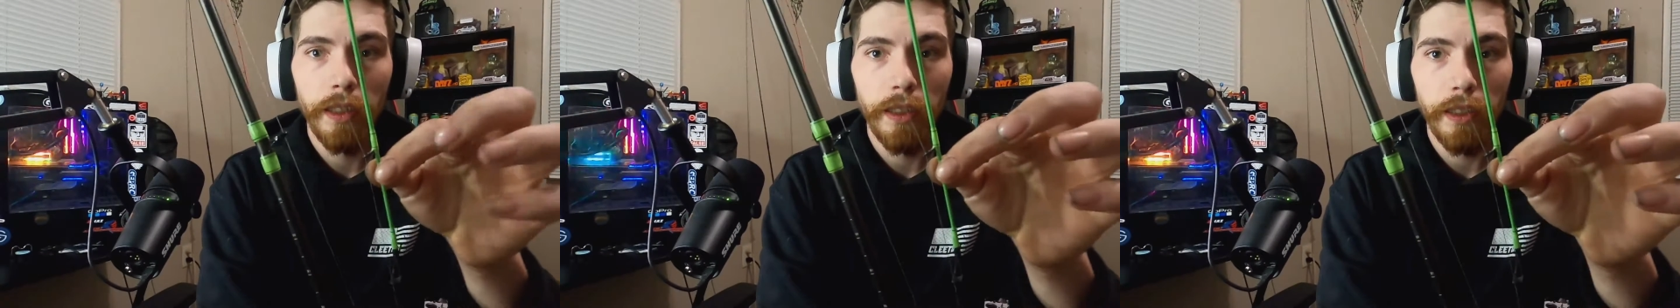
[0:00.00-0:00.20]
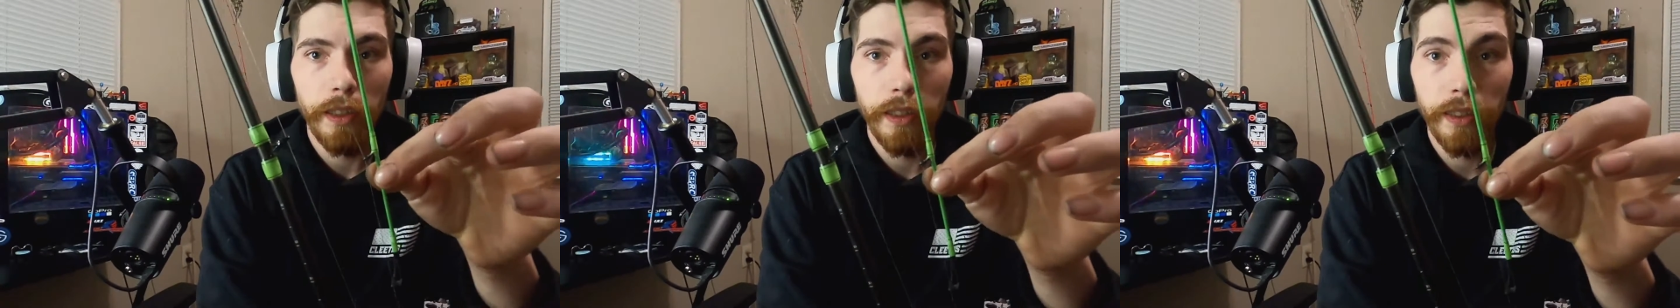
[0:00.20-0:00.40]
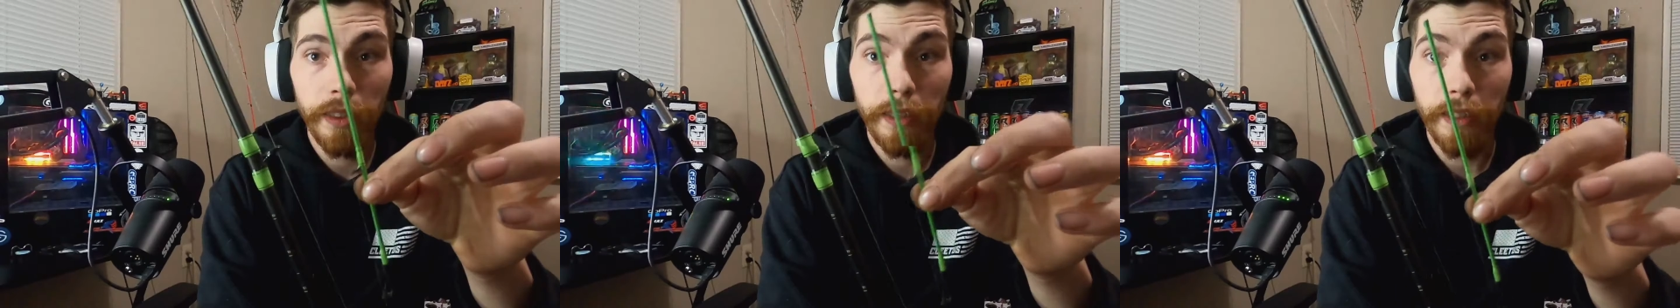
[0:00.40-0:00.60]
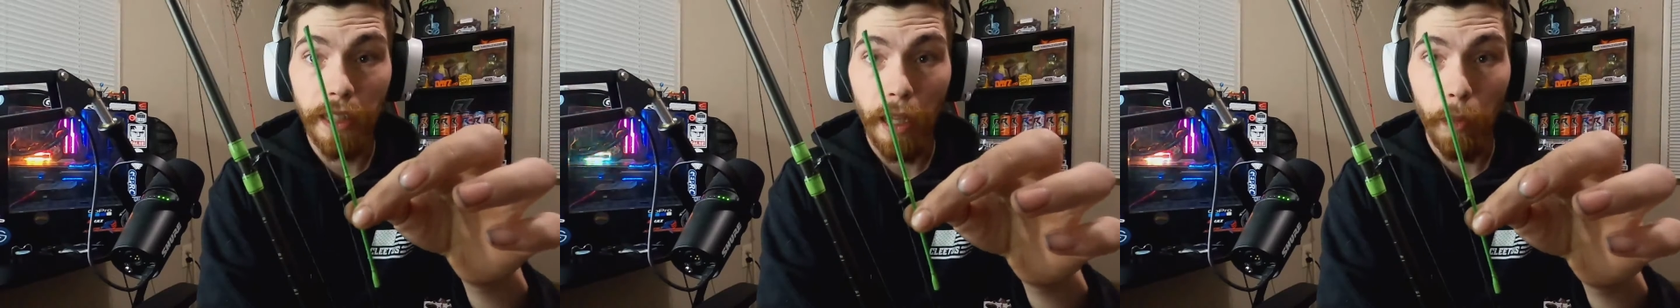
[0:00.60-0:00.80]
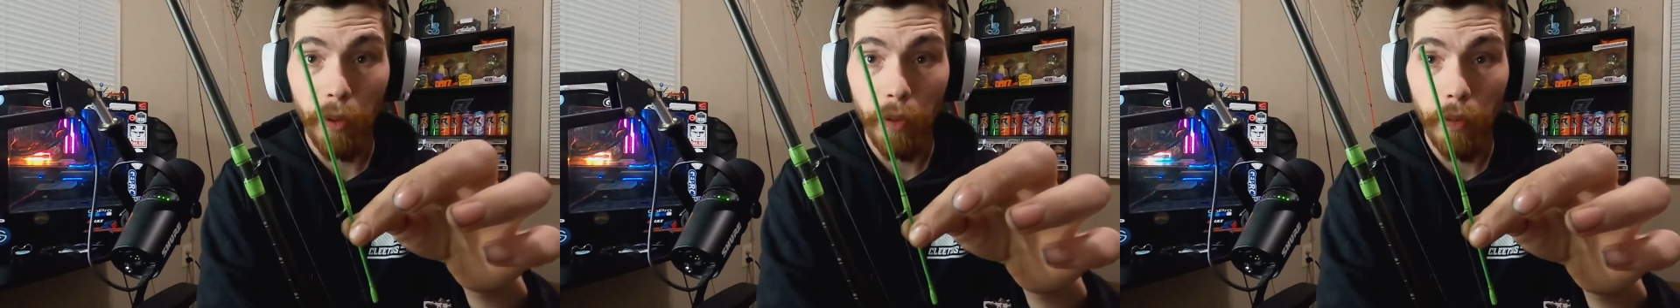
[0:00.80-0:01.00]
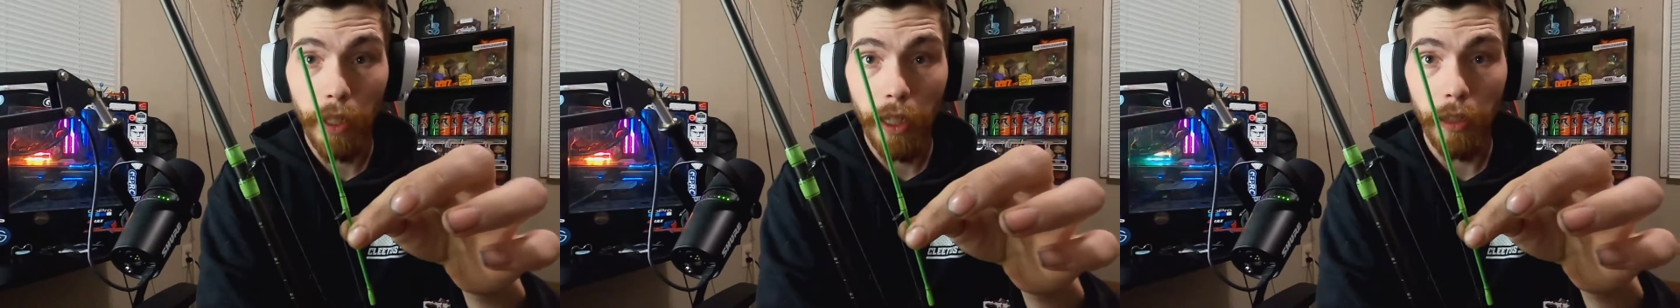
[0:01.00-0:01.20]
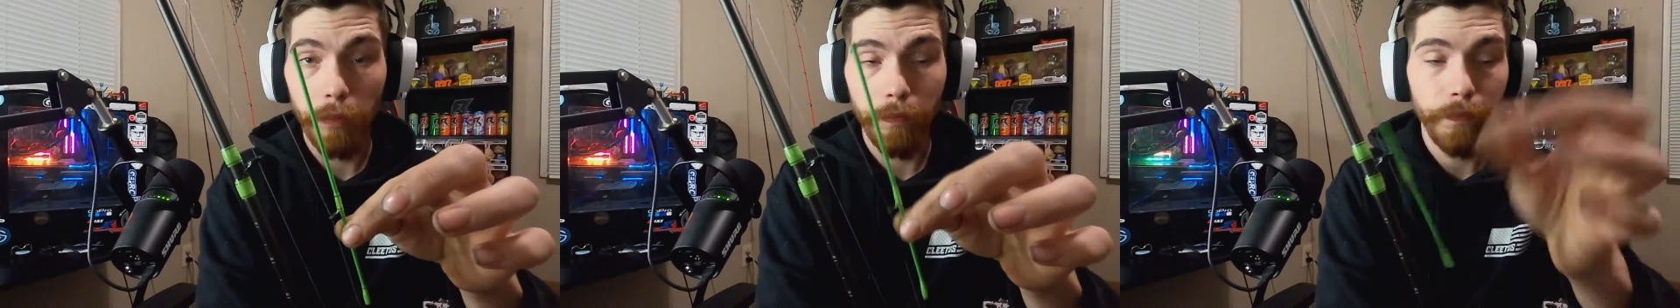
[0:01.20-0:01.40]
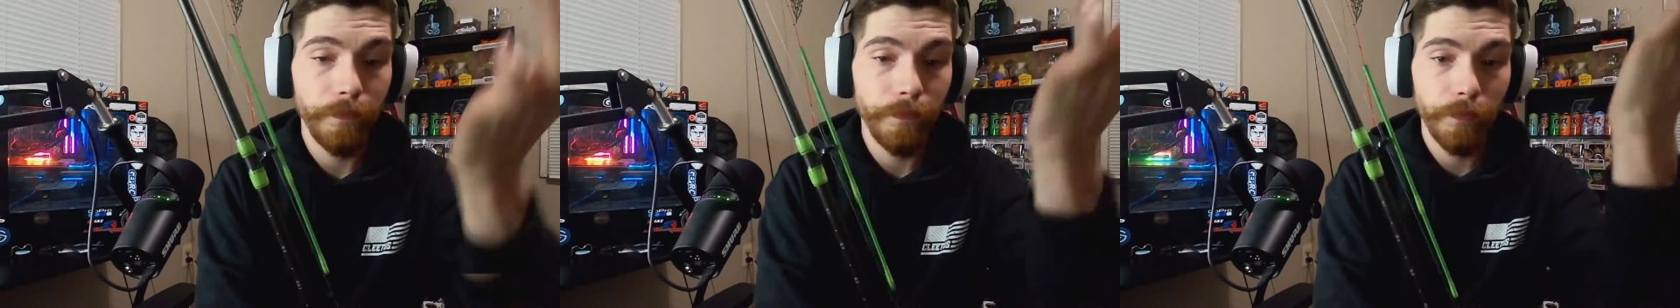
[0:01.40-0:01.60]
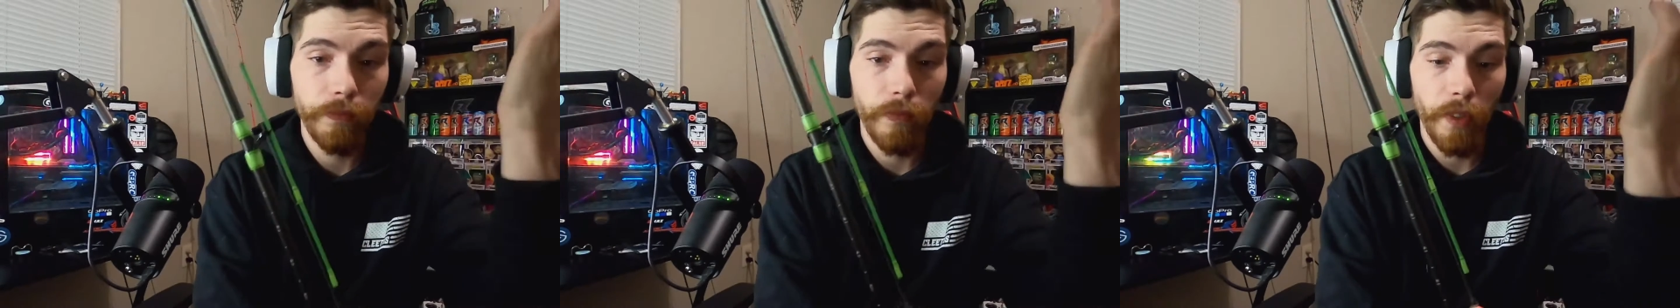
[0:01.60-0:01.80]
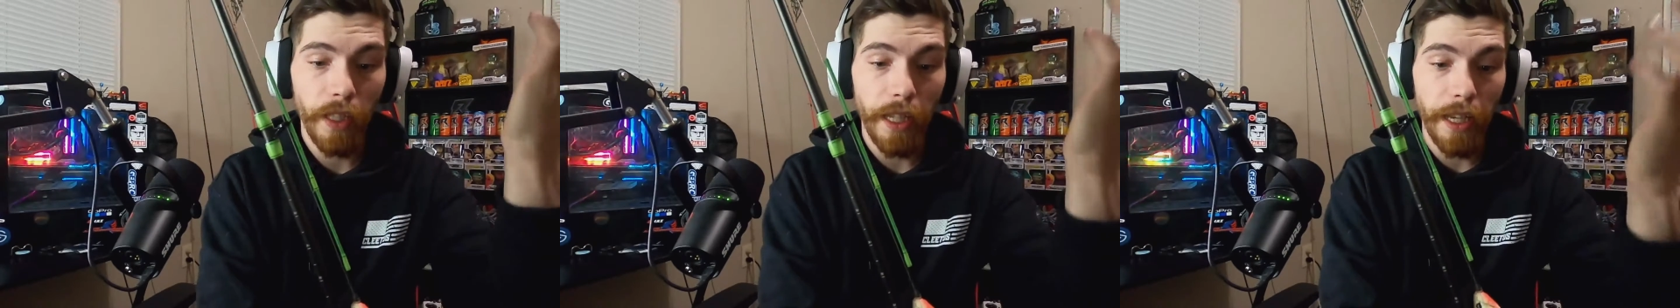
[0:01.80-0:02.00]
it's the top of the rod.
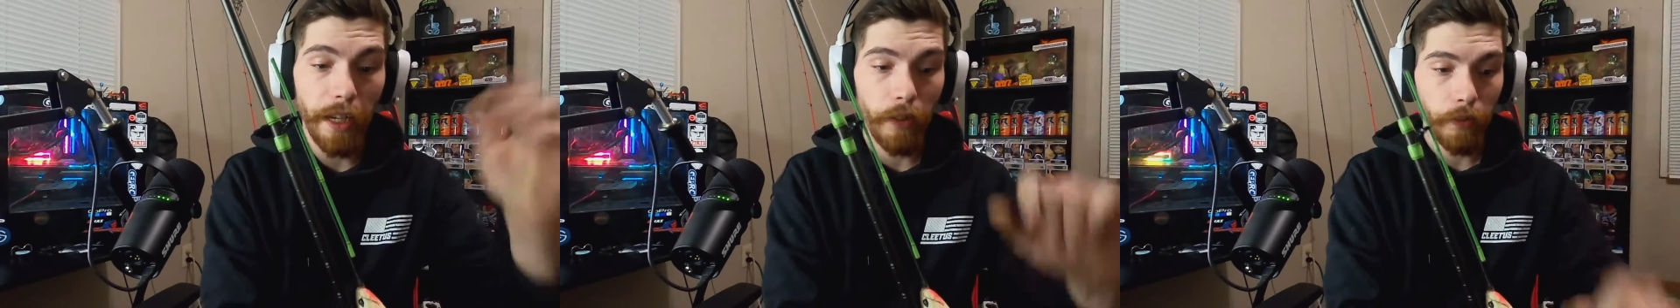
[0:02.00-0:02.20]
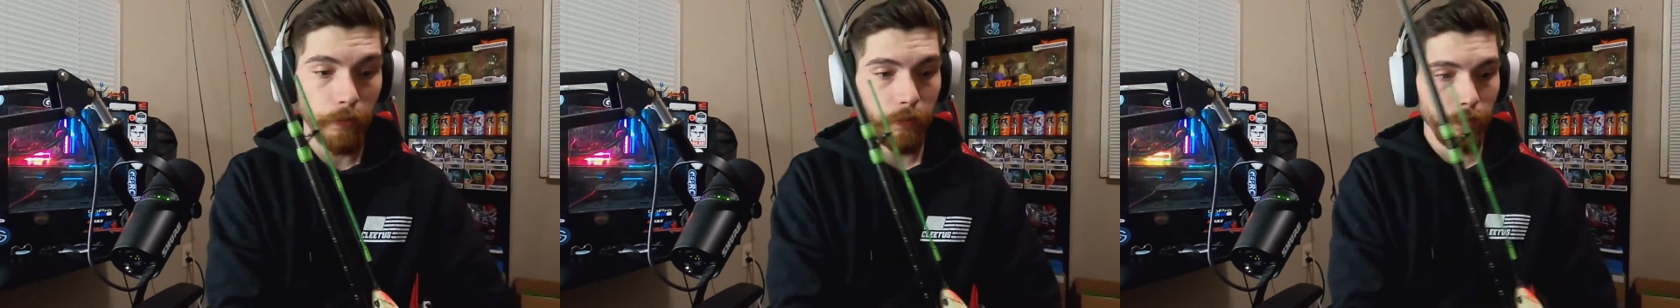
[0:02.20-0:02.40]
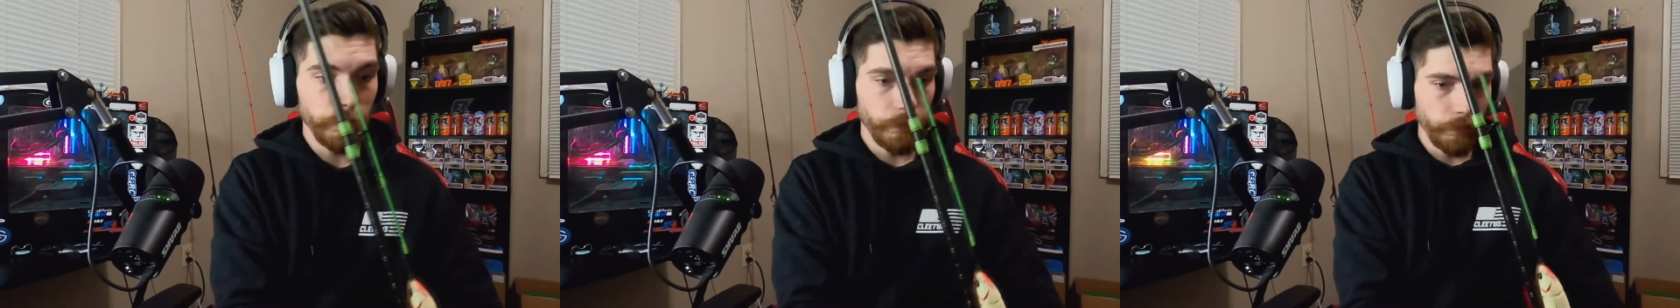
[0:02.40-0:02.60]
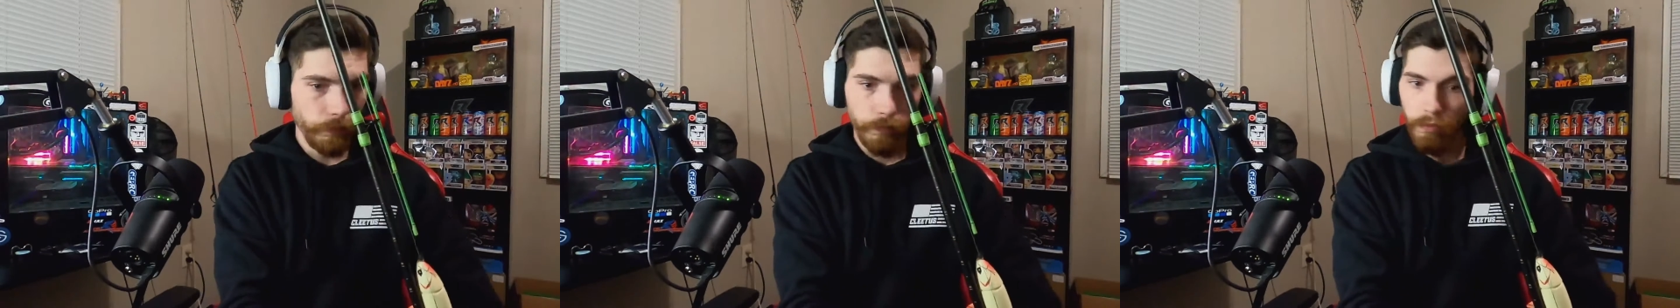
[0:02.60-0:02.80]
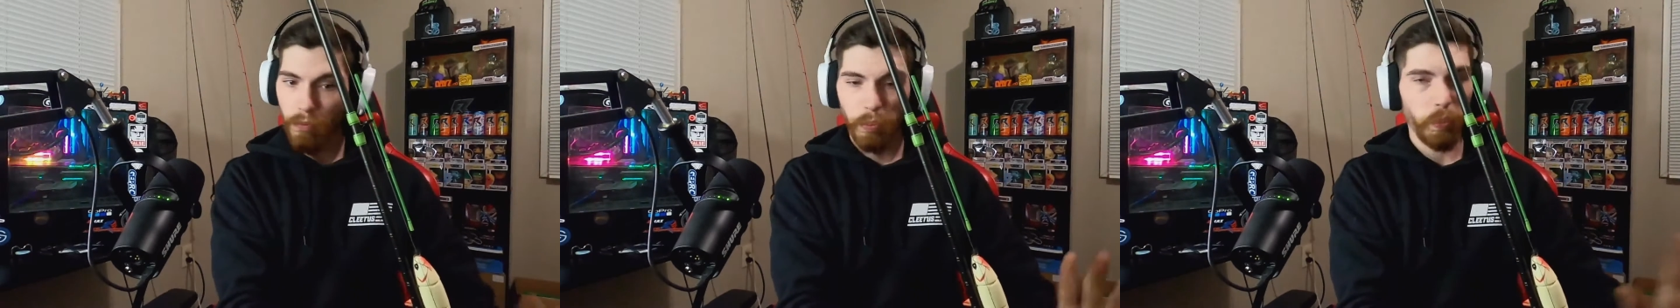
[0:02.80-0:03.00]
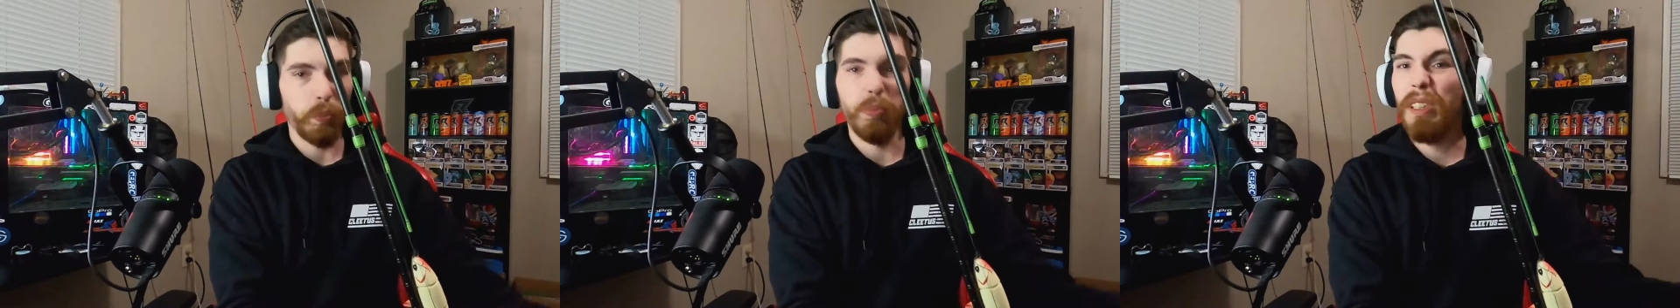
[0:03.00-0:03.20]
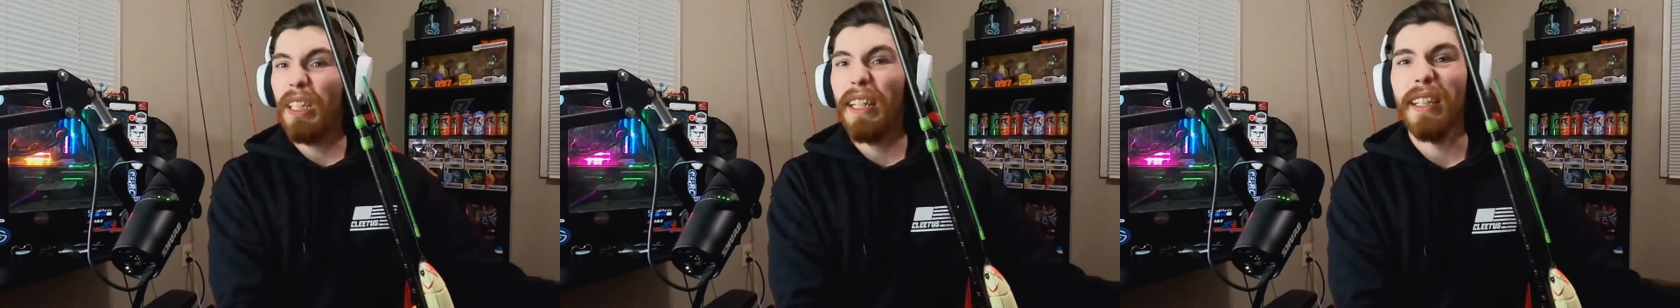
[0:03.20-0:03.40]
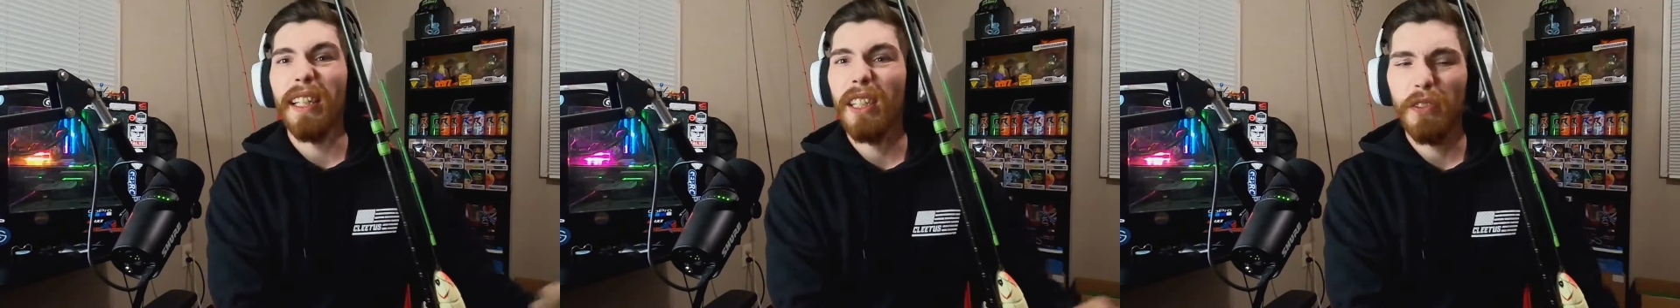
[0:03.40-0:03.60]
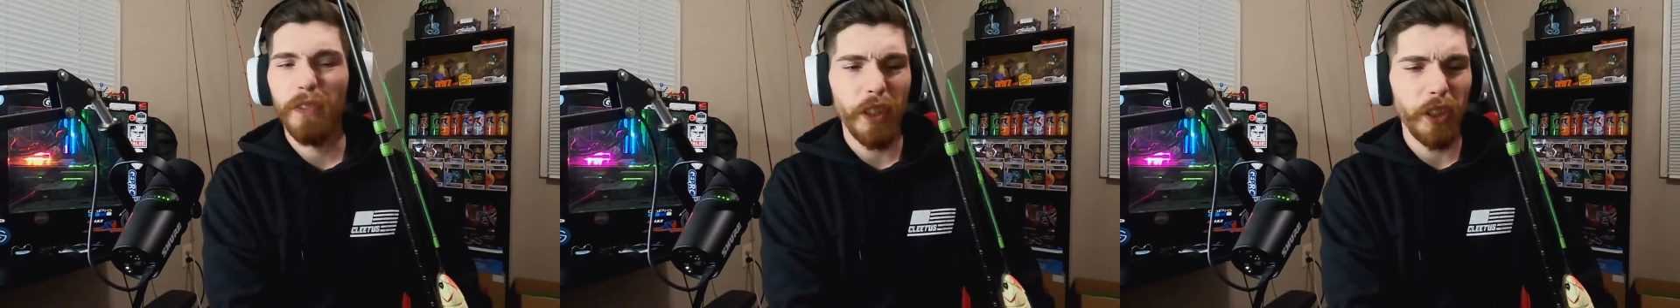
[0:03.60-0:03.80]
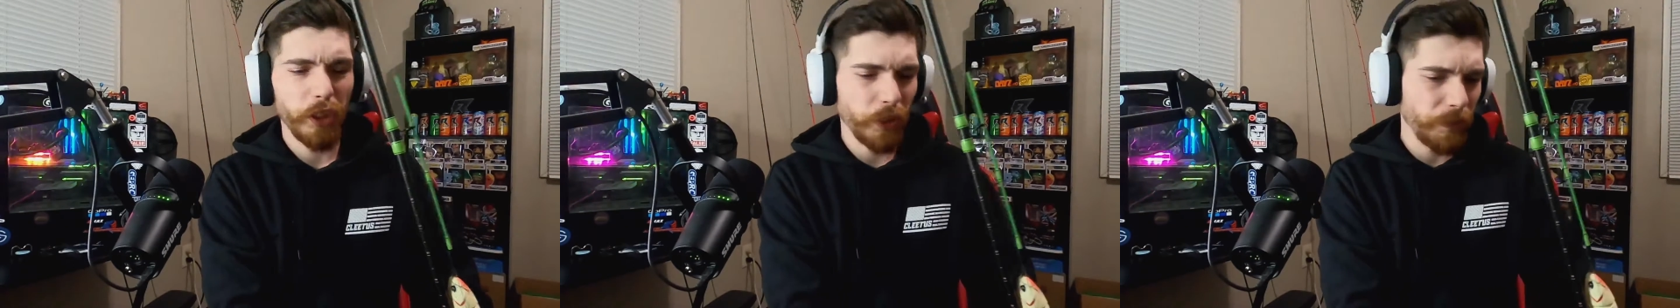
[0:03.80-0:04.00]
Now, didn't catch fish.